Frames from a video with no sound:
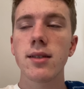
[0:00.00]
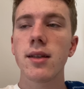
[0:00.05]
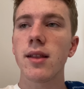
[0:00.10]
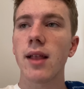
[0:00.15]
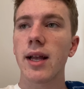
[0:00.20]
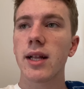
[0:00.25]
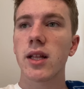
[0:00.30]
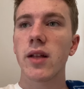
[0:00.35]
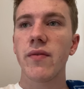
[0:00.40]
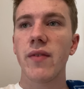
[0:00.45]

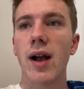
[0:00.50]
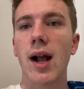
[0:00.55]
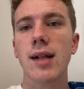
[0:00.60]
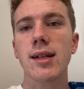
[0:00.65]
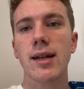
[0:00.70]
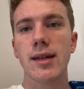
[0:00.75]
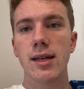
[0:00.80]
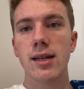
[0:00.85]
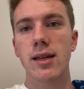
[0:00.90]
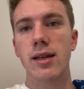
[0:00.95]
like the fact
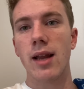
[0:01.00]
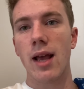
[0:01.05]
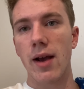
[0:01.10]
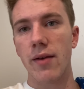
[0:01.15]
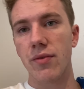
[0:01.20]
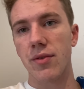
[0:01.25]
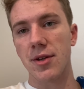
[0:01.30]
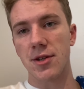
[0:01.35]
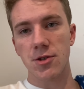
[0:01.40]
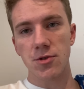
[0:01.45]
I didn't
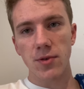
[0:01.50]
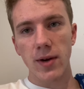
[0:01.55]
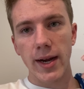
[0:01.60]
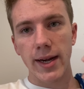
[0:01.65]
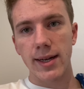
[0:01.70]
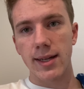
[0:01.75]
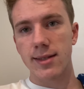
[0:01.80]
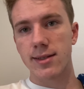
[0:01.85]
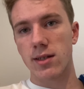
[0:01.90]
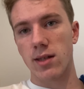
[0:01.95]
have the train
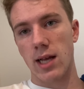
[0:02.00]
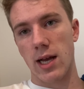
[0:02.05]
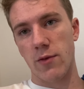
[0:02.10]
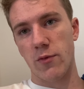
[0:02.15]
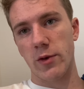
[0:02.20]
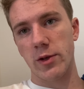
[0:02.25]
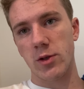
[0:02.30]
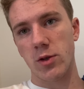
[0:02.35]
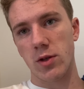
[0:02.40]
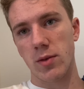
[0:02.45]
until
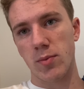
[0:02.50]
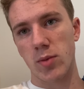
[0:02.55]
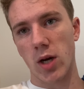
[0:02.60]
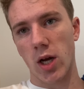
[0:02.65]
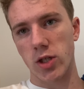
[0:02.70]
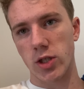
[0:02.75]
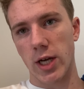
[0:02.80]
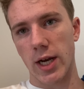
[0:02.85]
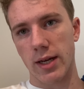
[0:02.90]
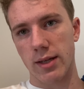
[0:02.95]
halfway through the
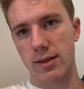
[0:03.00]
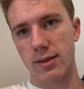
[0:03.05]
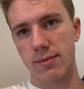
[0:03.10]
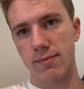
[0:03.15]
project.